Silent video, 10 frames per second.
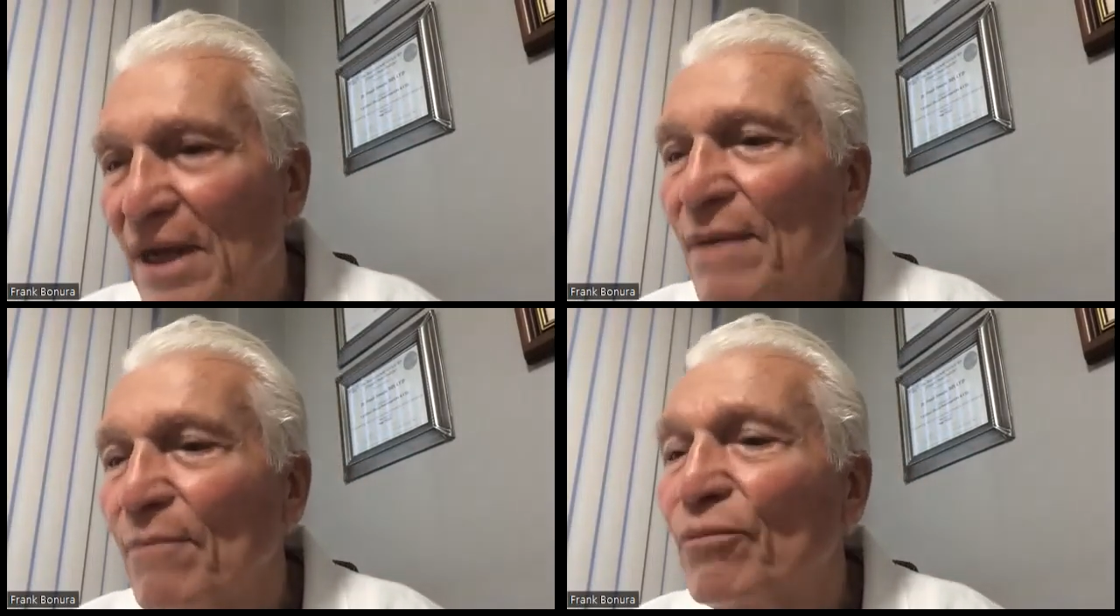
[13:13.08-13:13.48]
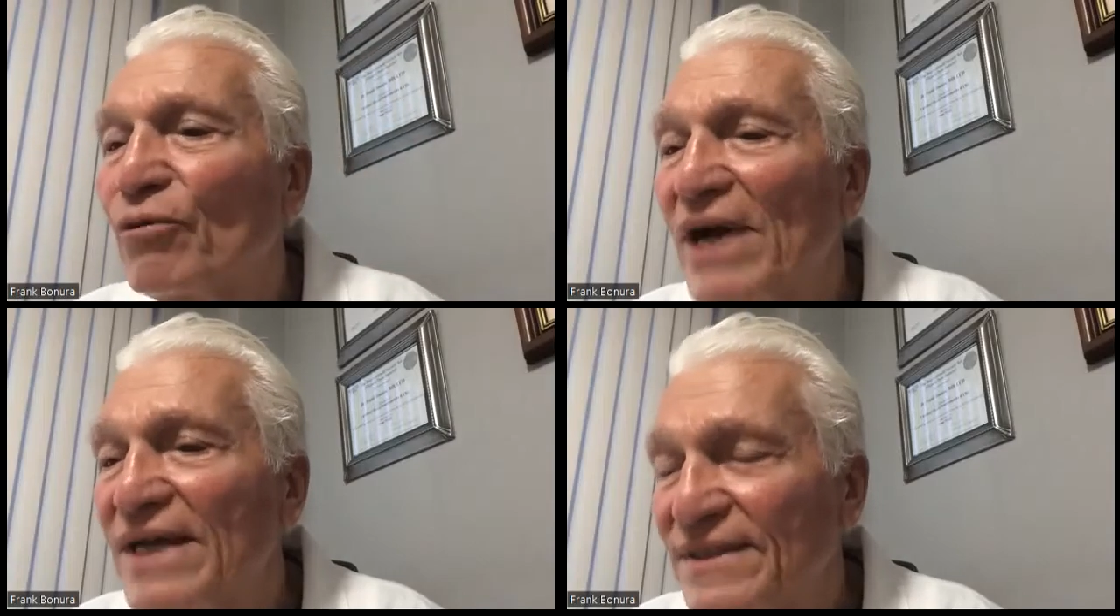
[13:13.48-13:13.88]

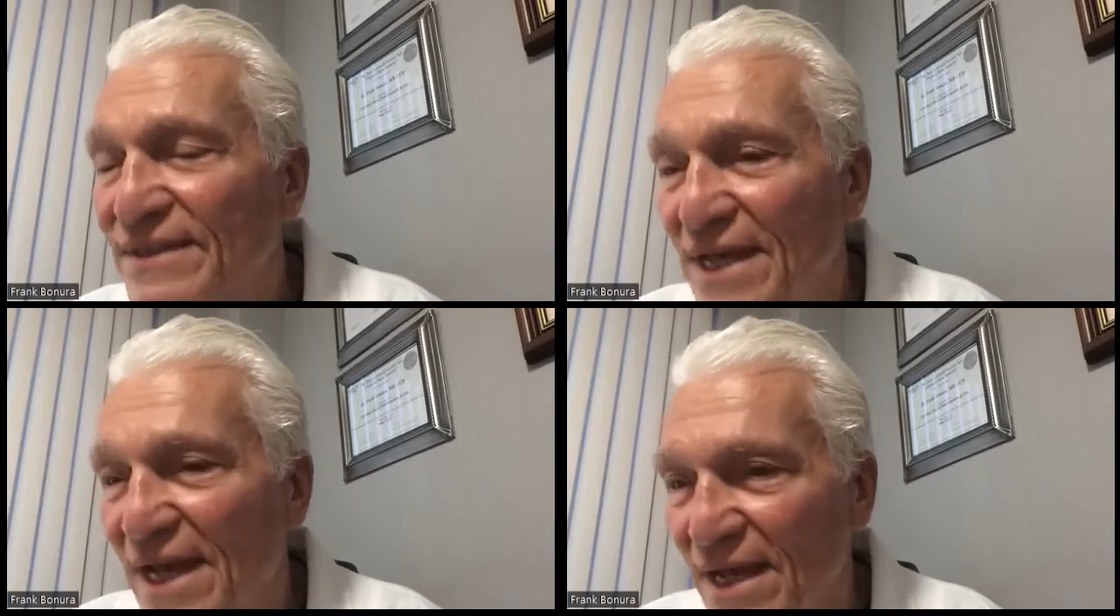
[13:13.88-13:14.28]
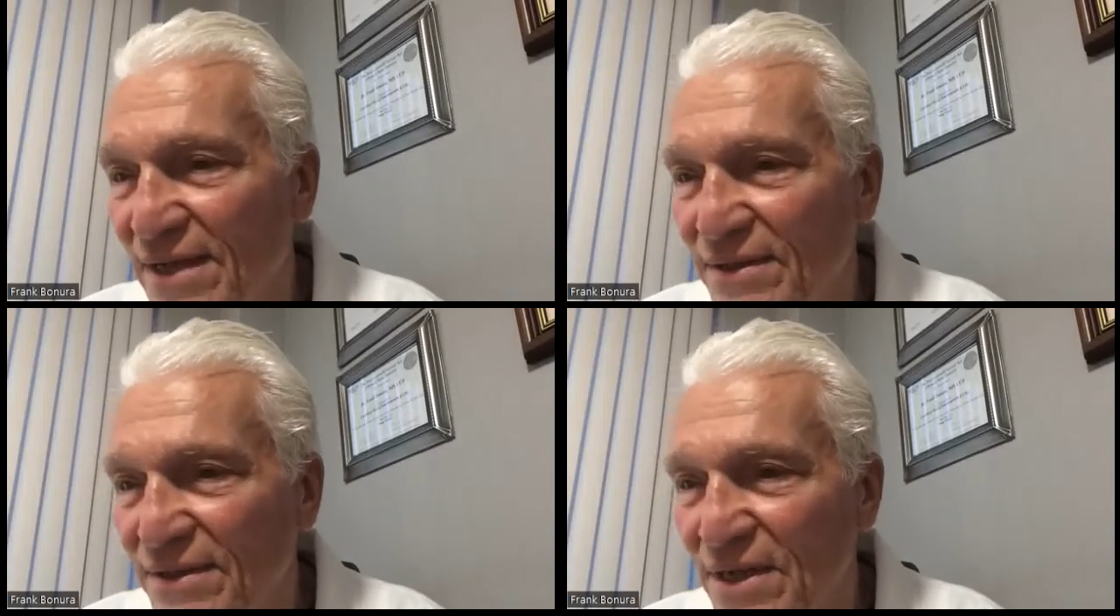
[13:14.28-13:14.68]
breast
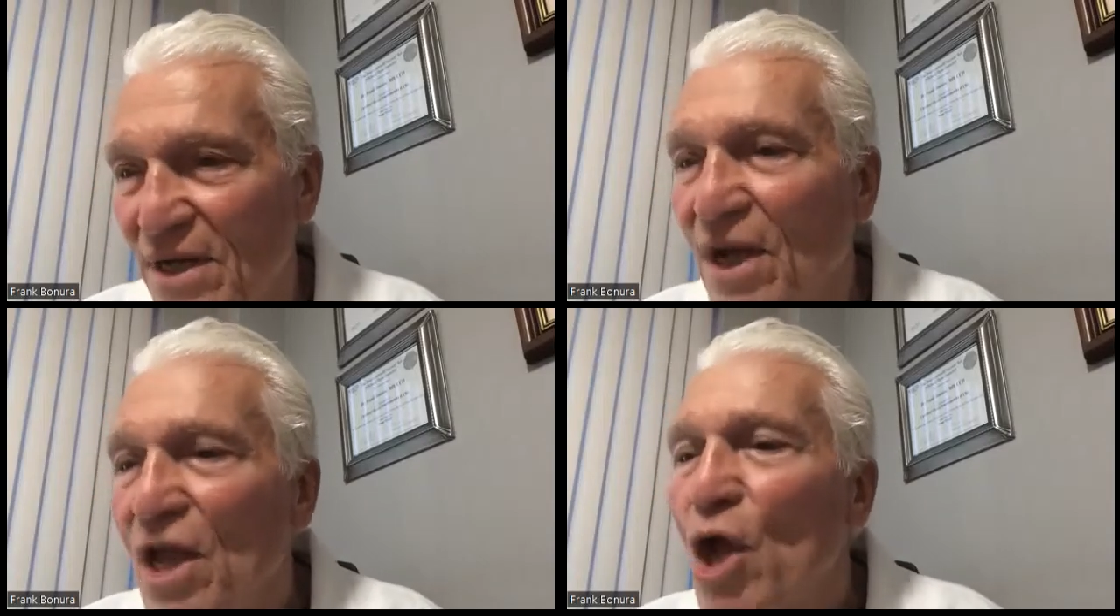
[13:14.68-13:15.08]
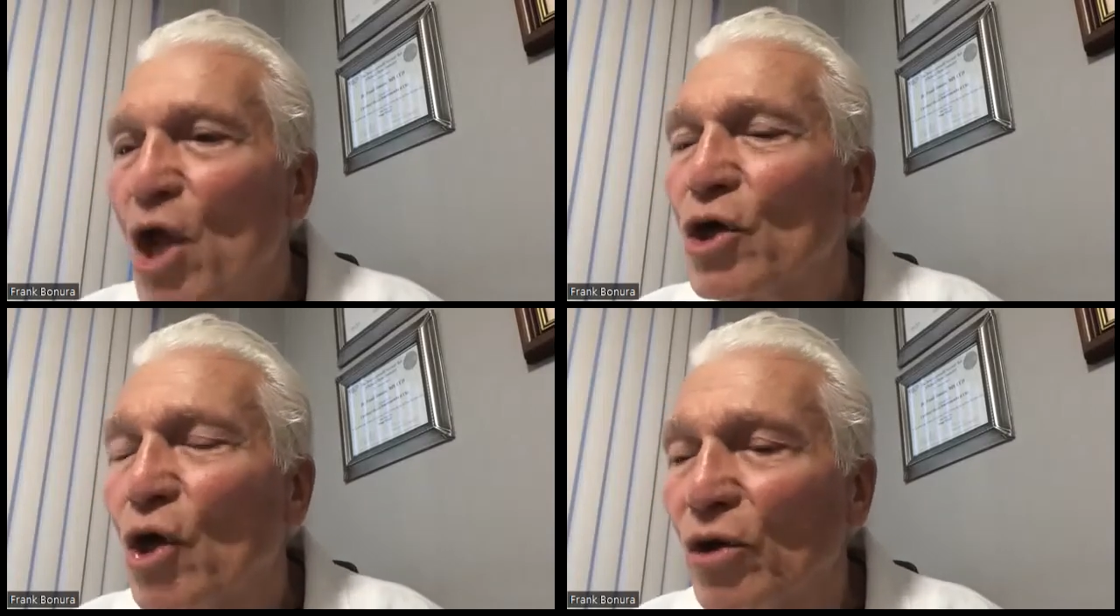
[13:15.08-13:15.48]
cancer,
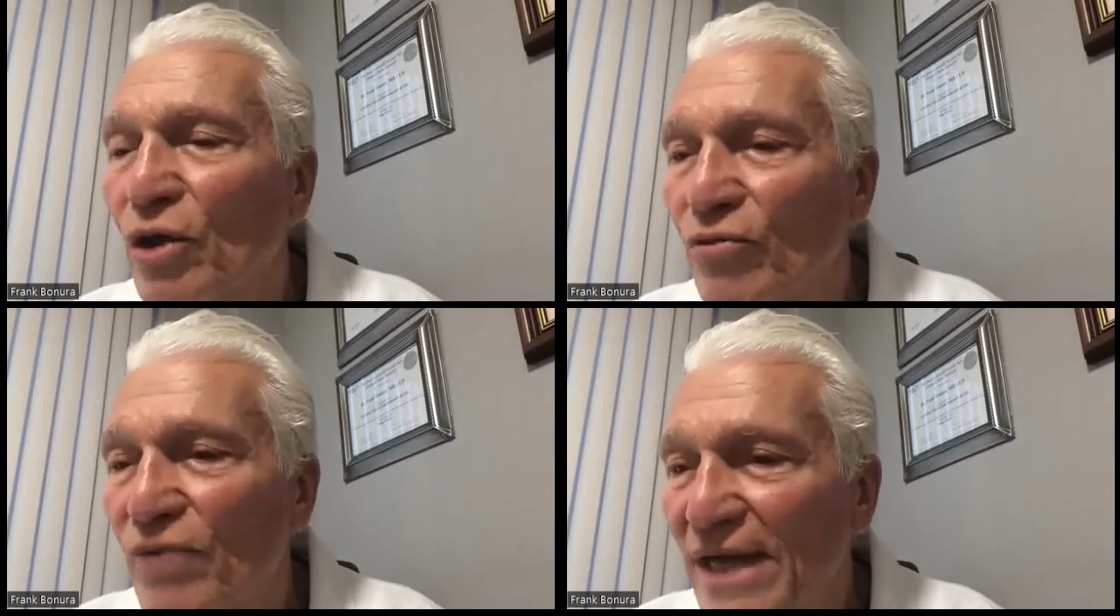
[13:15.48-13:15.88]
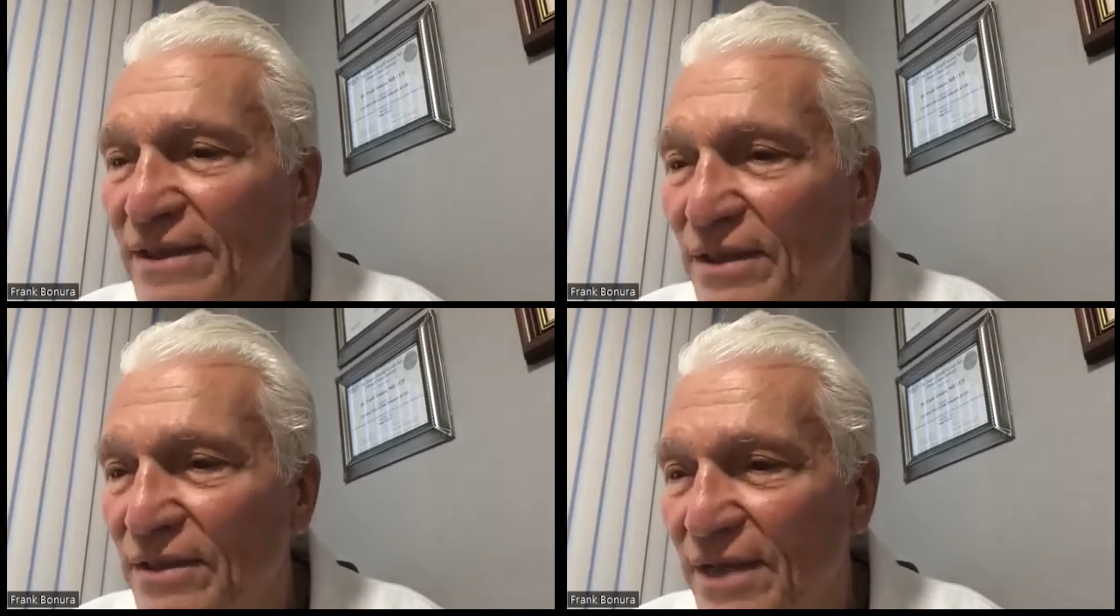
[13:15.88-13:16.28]

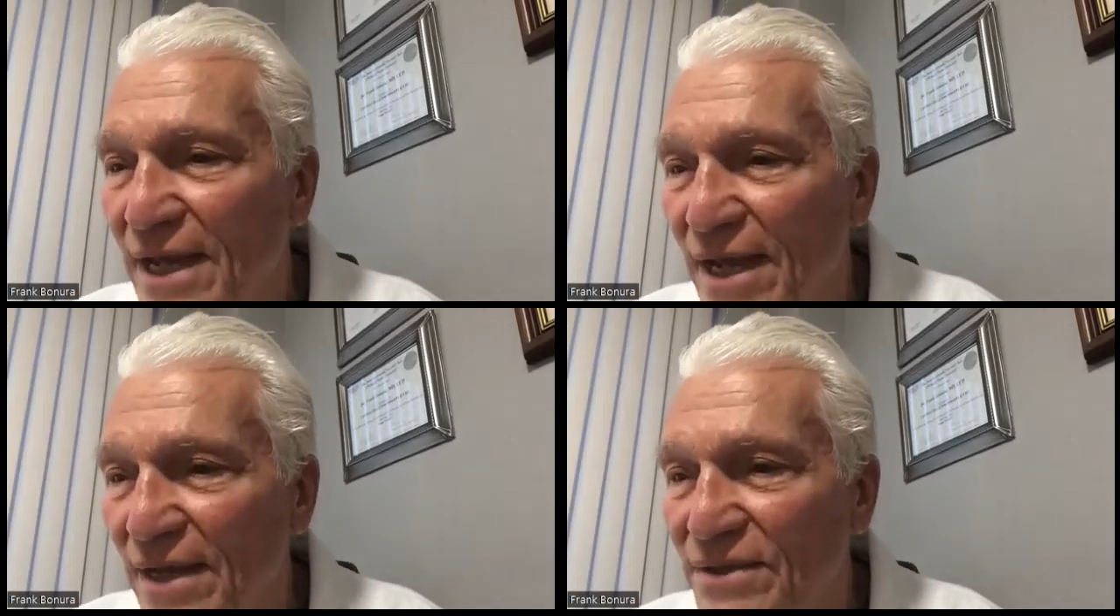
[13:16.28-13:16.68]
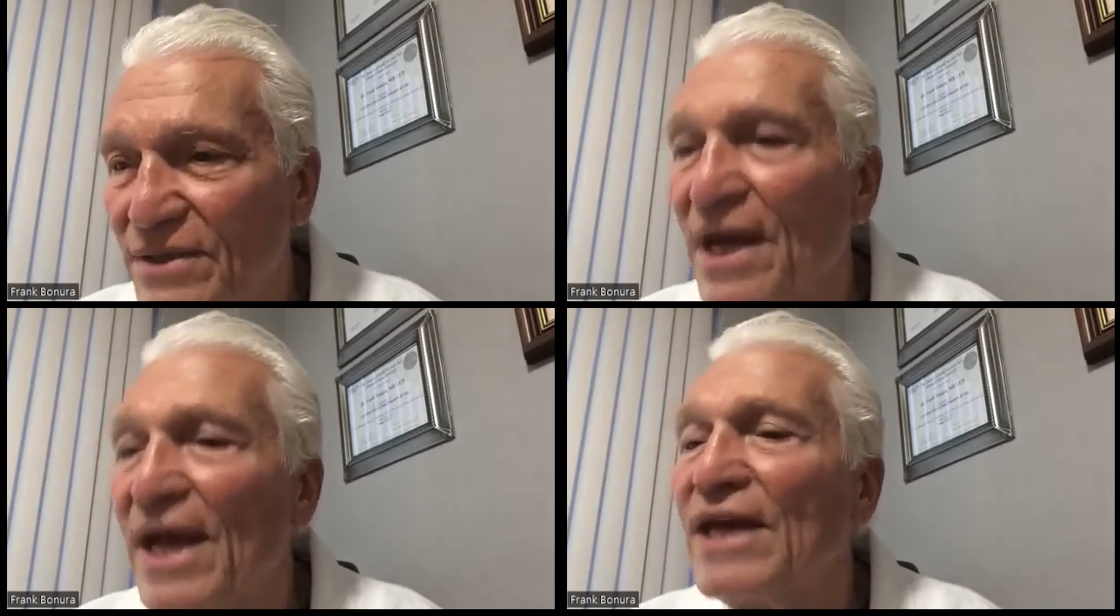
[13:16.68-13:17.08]
colorectal
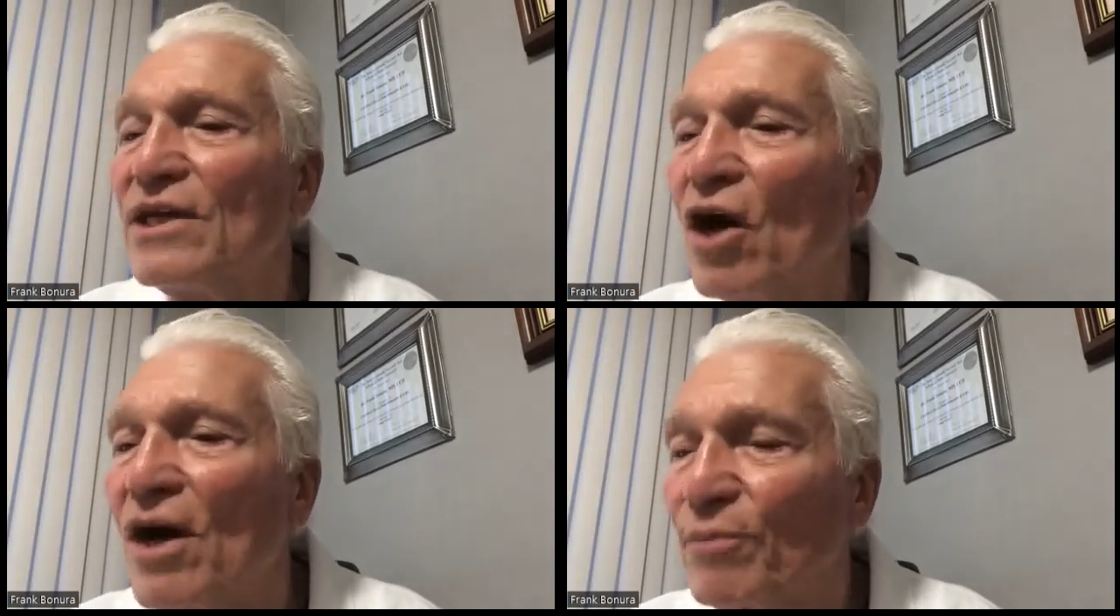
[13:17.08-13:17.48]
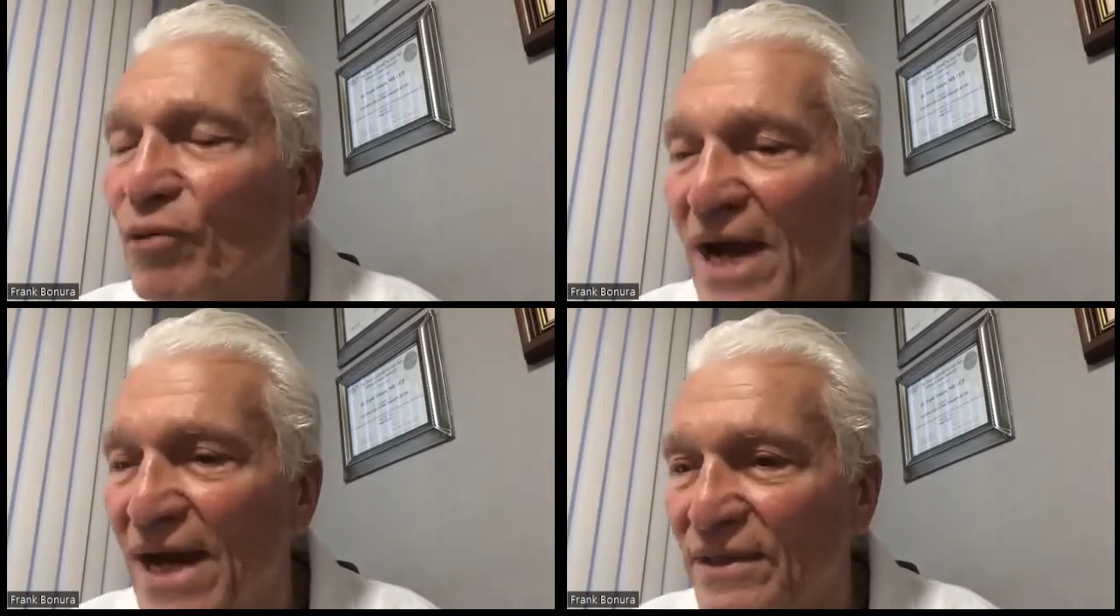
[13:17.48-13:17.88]
cancer, in our
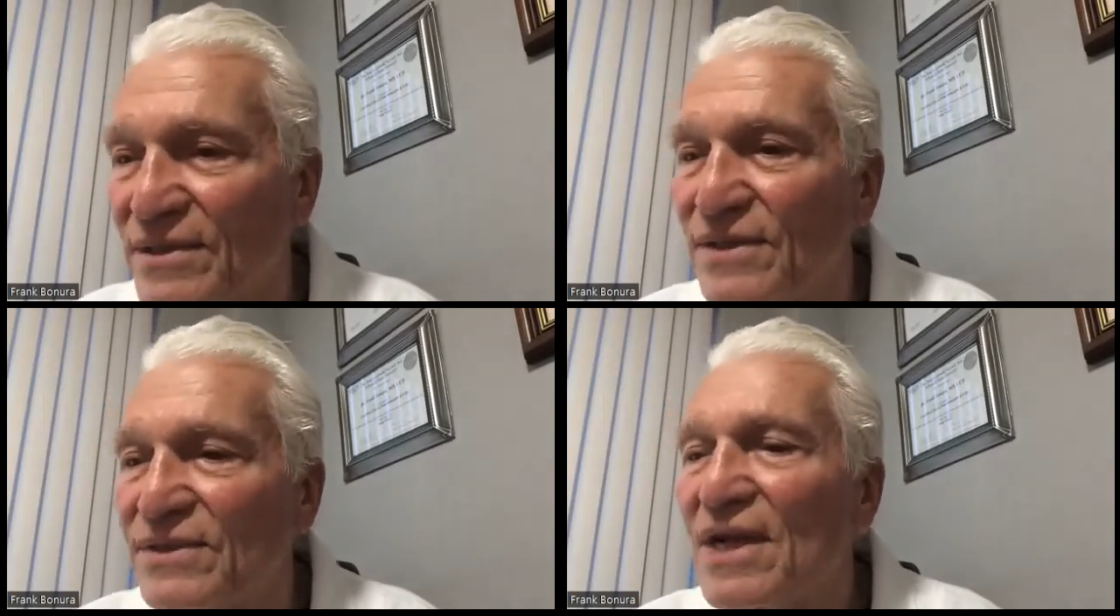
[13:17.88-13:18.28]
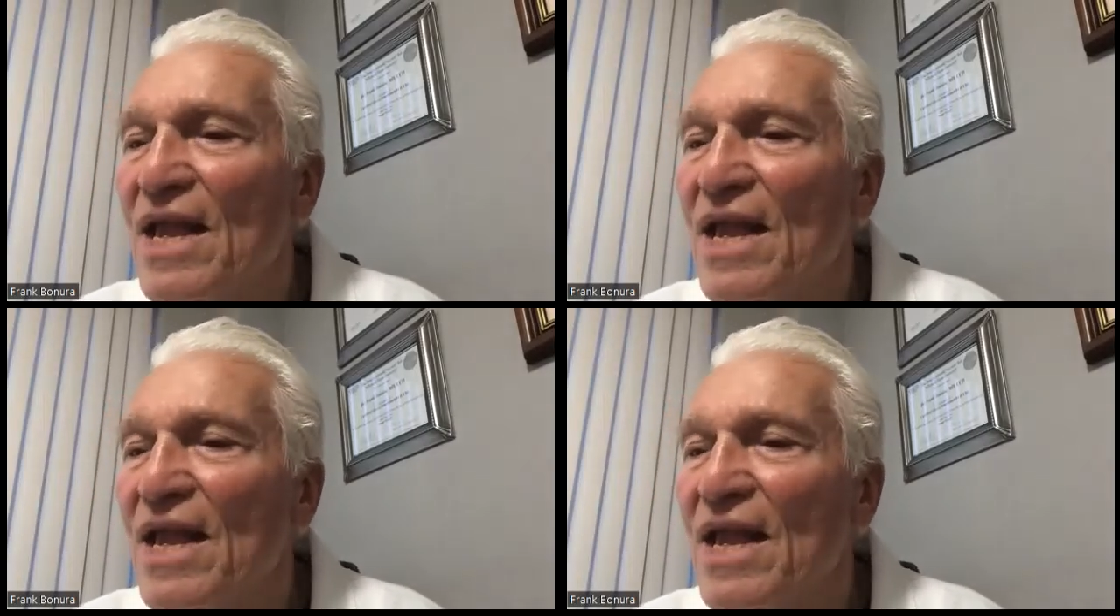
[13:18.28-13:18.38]
practice,